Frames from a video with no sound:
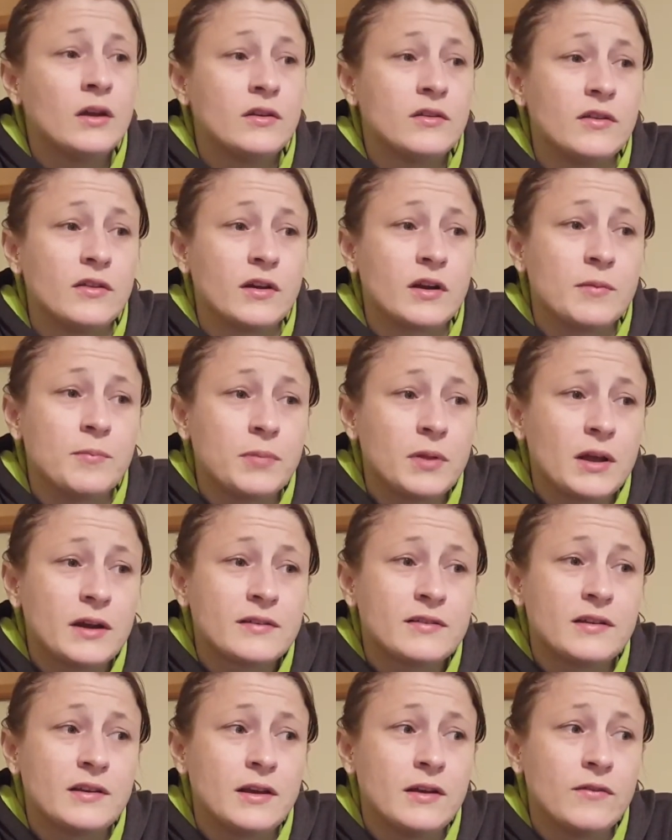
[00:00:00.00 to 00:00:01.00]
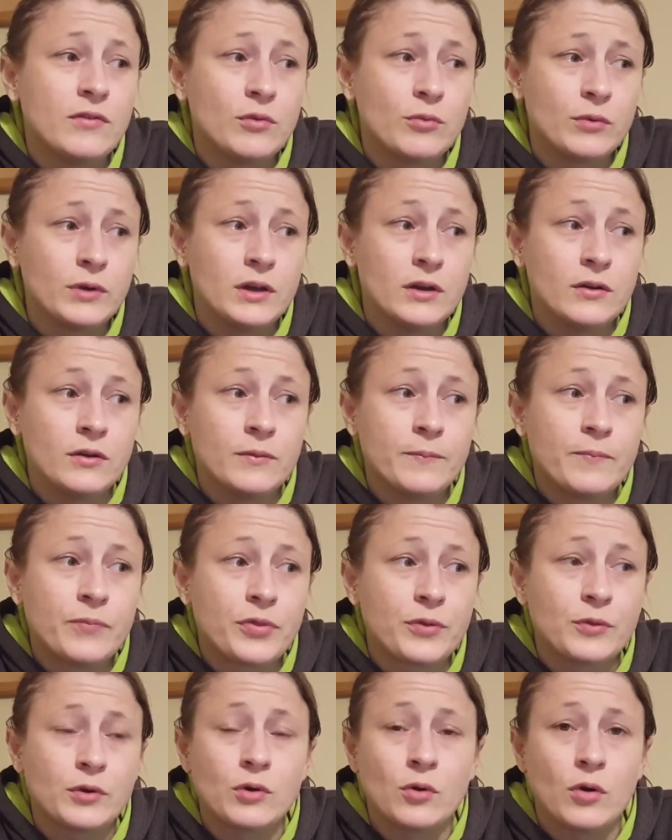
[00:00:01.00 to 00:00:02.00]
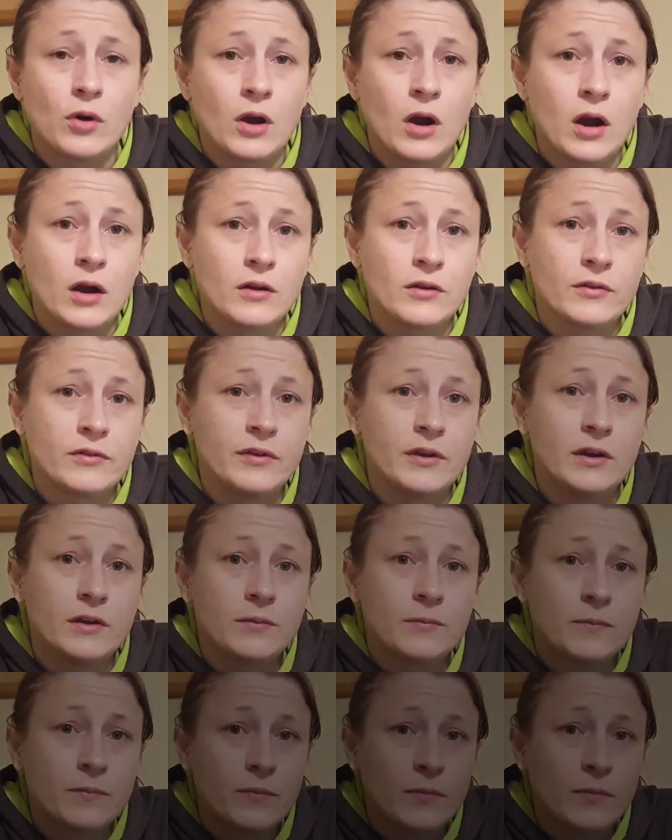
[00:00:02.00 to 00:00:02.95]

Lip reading: to the complexity of the real through choreography.